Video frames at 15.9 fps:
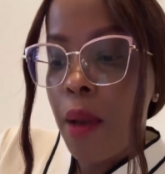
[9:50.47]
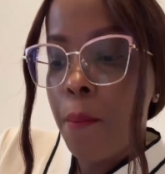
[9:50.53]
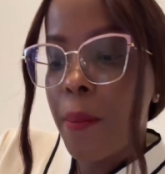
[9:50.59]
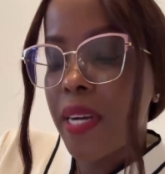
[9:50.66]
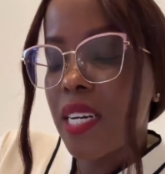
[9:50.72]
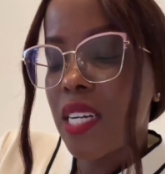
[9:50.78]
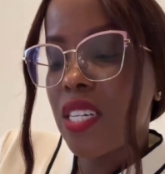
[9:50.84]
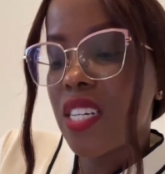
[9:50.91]

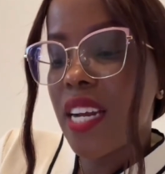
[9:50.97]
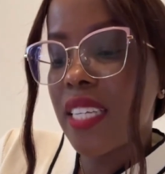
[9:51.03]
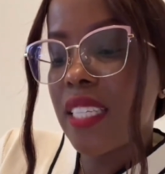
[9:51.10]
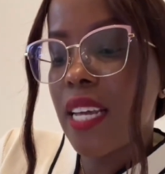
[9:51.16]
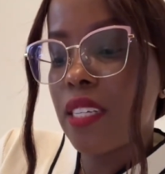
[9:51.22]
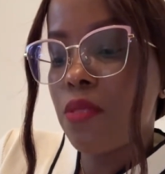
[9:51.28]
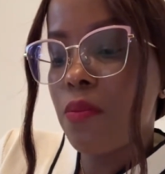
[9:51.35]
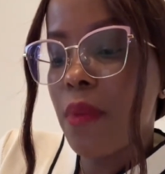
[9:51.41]
but I trust
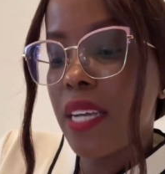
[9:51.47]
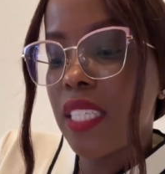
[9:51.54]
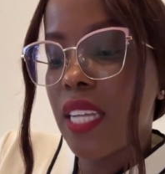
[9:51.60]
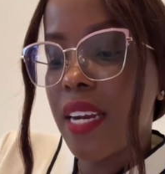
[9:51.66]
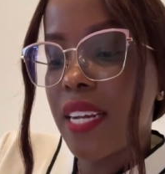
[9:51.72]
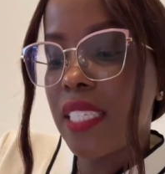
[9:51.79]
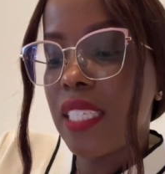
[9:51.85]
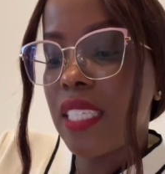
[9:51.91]
that my
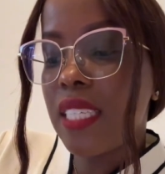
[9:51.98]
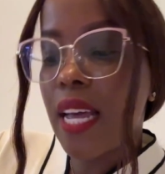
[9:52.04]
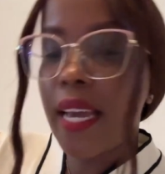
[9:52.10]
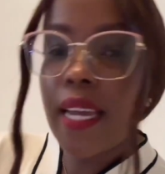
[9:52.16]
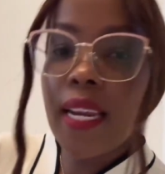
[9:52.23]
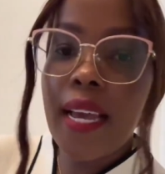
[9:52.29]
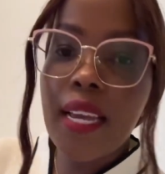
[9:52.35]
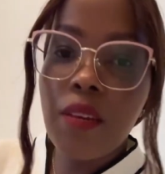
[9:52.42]
starry sister
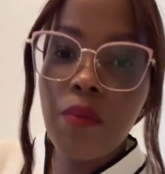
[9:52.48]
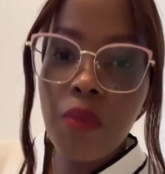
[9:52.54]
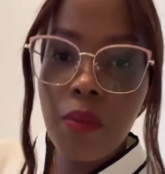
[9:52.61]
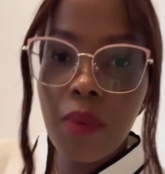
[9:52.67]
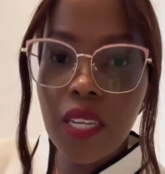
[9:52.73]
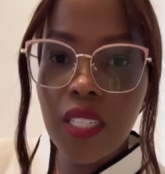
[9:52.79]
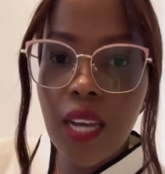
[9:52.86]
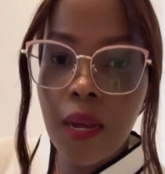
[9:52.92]
can guide me
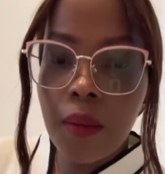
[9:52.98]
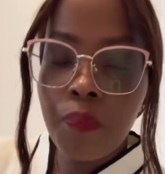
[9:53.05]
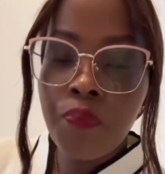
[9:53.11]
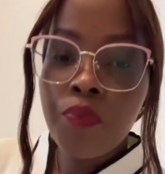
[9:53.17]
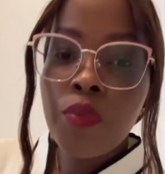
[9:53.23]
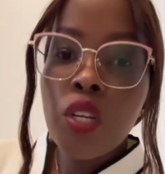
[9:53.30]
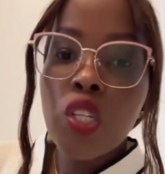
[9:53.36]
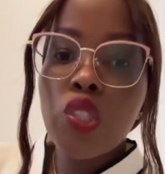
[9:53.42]
better.
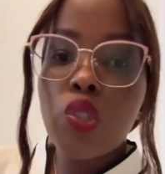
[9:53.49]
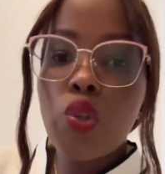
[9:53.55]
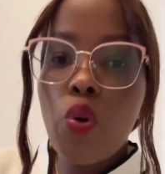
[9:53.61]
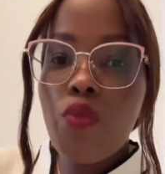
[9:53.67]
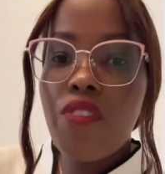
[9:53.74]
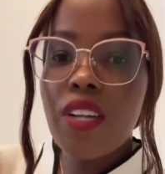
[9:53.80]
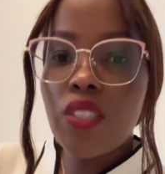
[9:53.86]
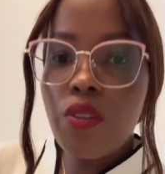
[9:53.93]

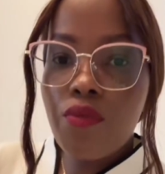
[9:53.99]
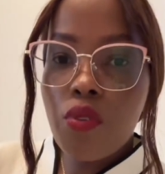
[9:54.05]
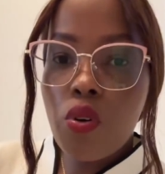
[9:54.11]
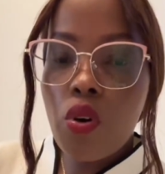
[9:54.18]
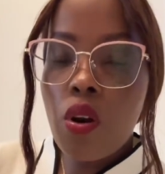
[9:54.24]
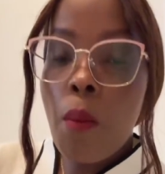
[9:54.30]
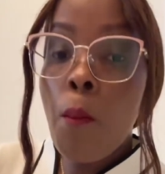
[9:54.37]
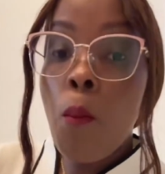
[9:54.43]
So first of
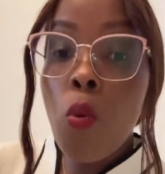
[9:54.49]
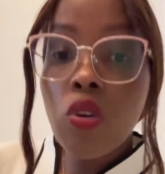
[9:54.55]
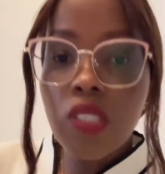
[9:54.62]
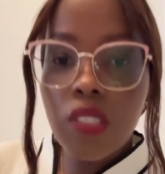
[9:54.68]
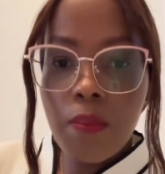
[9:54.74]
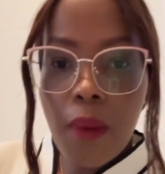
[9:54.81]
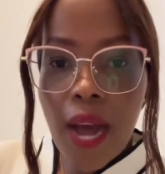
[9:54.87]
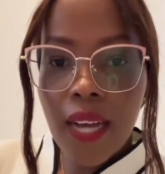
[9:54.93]
all,
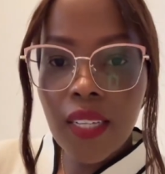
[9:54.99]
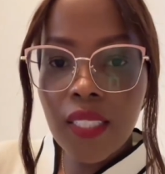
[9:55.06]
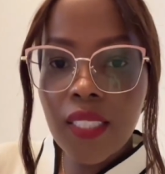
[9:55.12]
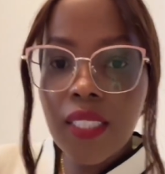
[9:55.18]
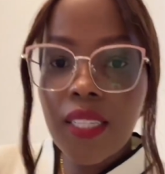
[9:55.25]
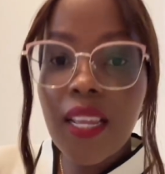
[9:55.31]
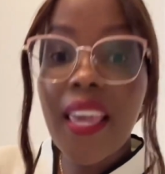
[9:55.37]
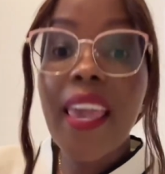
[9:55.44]
most
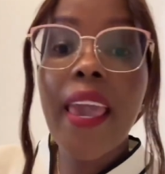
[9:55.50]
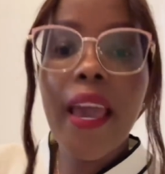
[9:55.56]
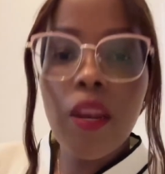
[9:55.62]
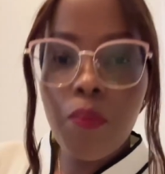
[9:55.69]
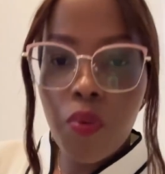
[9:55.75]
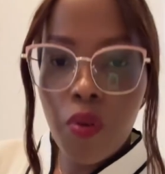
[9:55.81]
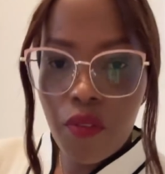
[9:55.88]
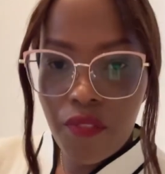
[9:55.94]
banks
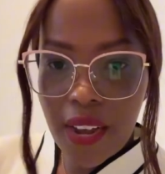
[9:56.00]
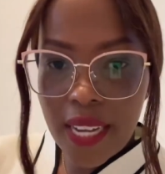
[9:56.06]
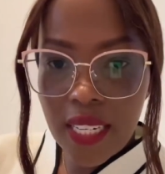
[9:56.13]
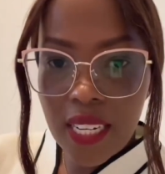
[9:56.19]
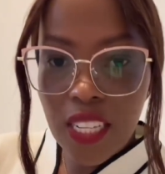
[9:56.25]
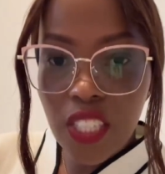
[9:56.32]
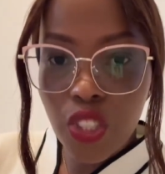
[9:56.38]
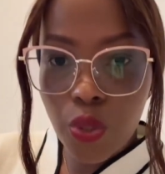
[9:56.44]
can
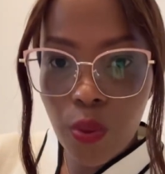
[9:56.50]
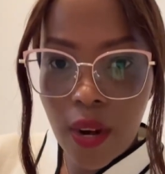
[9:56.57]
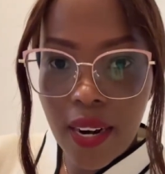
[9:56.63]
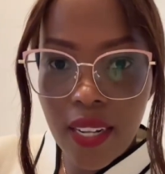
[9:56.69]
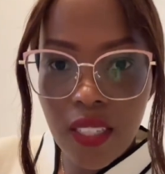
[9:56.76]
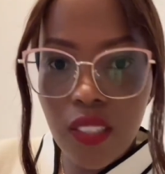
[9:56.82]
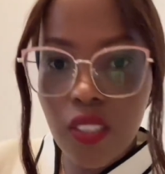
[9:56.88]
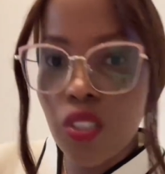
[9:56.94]
provide
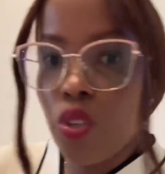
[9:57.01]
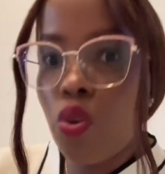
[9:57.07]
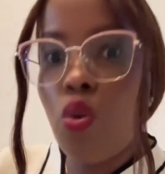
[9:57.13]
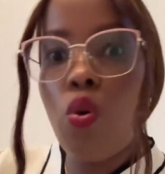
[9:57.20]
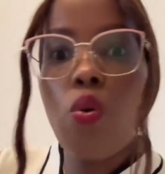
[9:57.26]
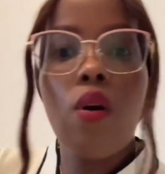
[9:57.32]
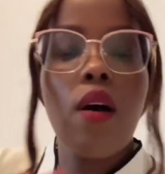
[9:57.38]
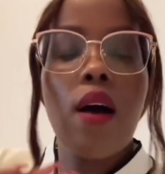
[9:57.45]
insurance,
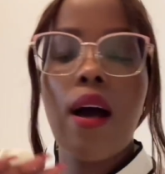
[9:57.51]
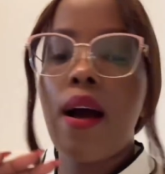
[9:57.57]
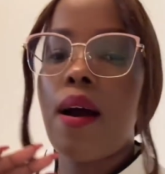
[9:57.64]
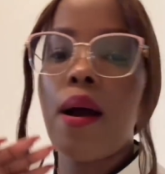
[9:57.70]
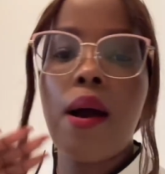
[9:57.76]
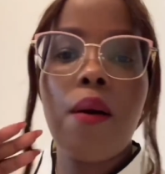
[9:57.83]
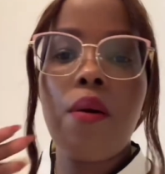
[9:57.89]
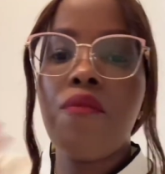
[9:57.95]

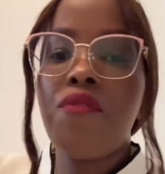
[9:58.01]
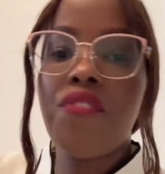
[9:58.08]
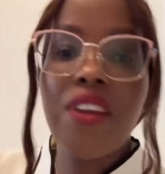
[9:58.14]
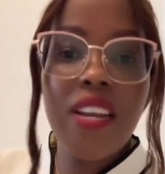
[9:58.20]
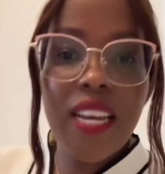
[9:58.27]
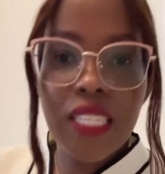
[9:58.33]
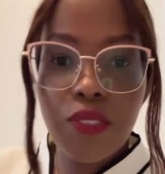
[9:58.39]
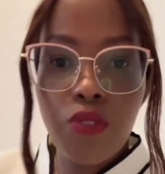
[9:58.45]

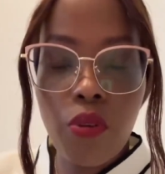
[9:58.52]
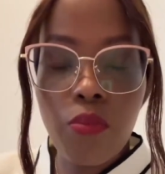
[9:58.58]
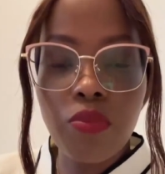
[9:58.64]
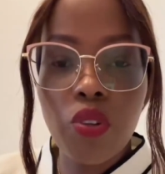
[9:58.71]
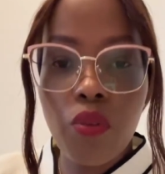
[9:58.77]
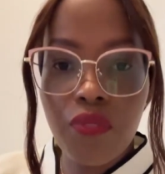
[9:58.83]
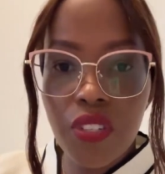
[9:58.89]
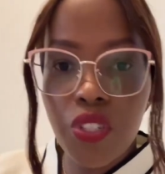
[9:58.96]
various
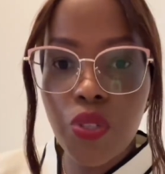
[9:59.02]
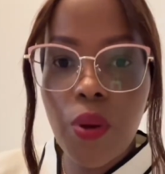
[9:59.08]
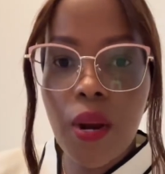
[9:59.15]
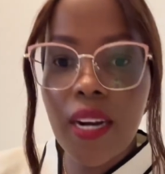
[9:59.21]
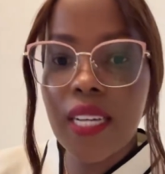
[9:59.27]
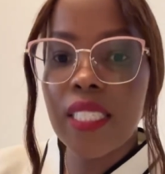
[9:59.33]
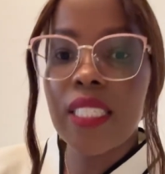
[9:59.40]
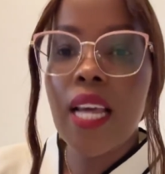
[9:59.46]
forms of
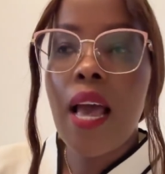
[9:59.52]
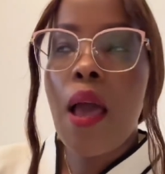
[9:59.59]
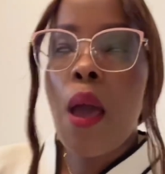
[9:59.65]
insurance.